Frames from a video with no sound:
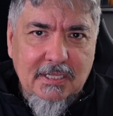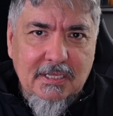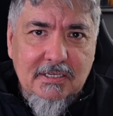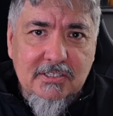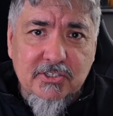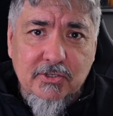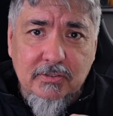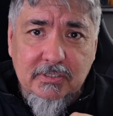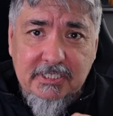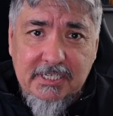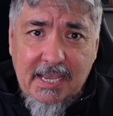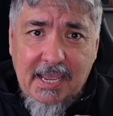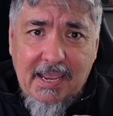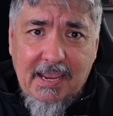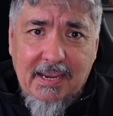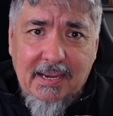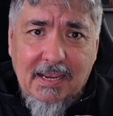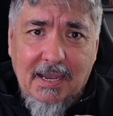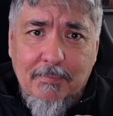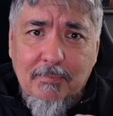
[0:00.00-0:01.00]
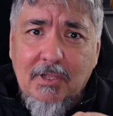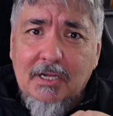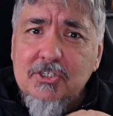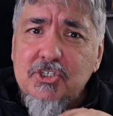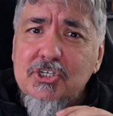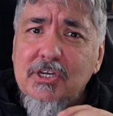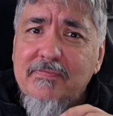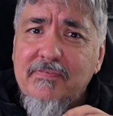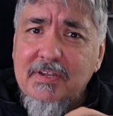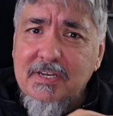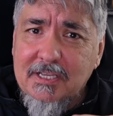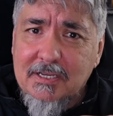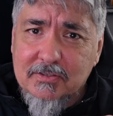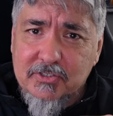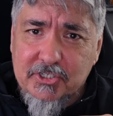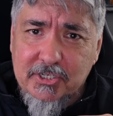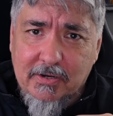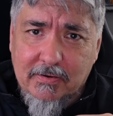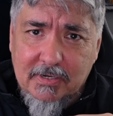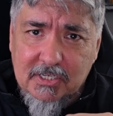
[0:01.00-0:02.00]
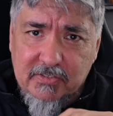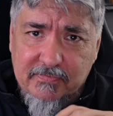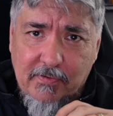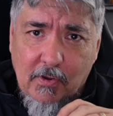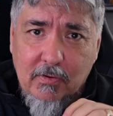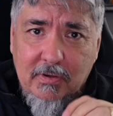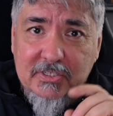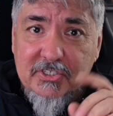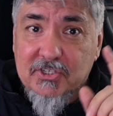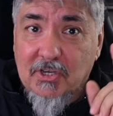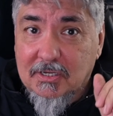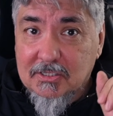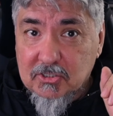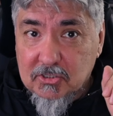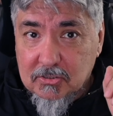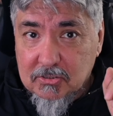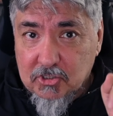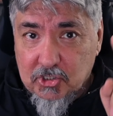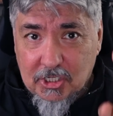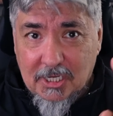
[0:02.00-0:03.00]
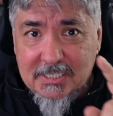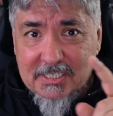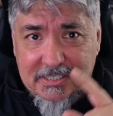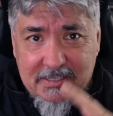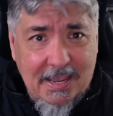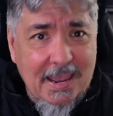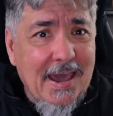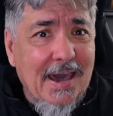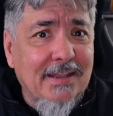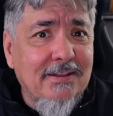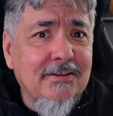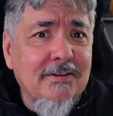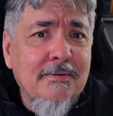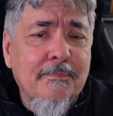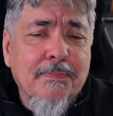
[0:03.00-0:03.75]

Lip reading: So today, I'm launching a video series focused on just that.